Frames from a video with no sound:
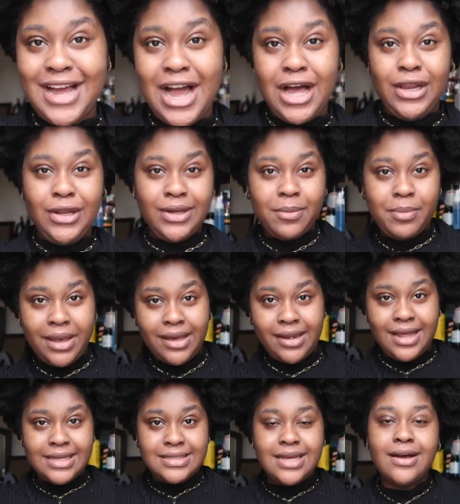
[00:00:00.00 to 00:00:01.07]
I look
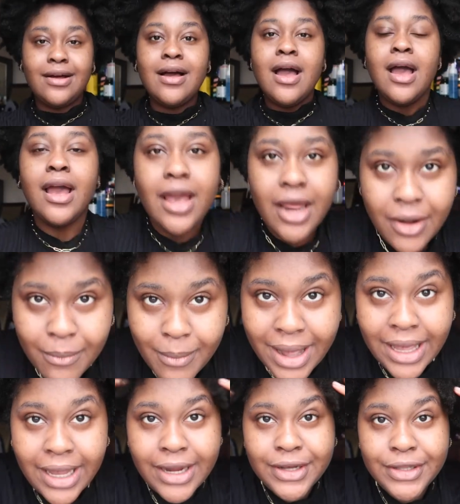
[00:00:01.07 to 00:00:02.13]
pale as hell and
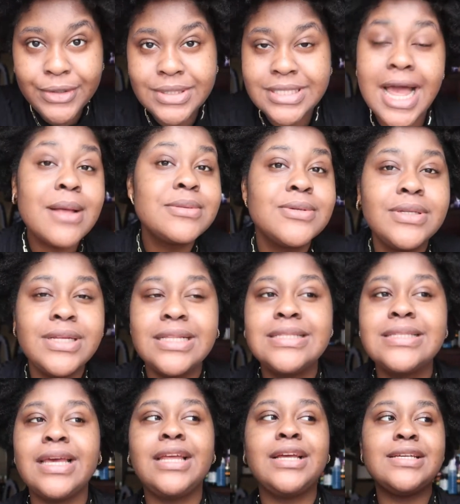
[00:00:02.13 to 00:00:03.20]
my hair looks absolutely
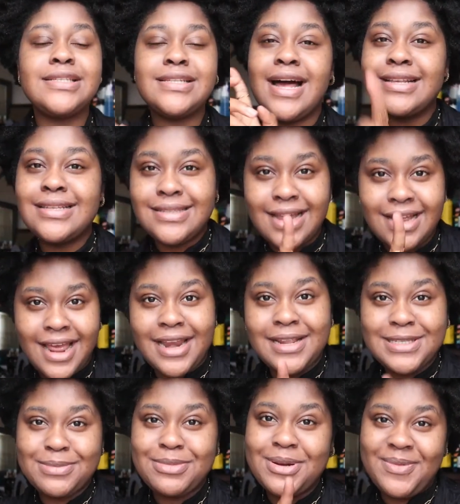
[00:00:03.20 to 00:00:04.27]
insane because last night I
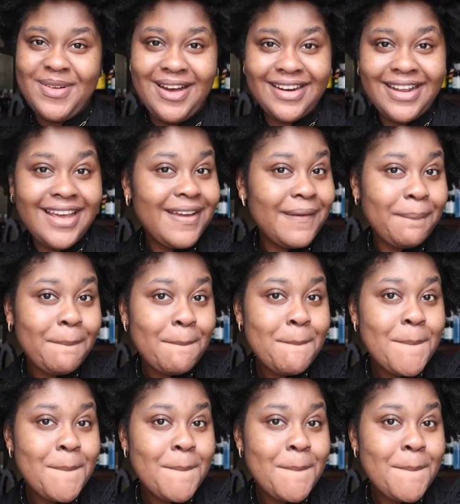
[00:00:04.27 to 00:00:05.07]
didn't sleep in a bonnet.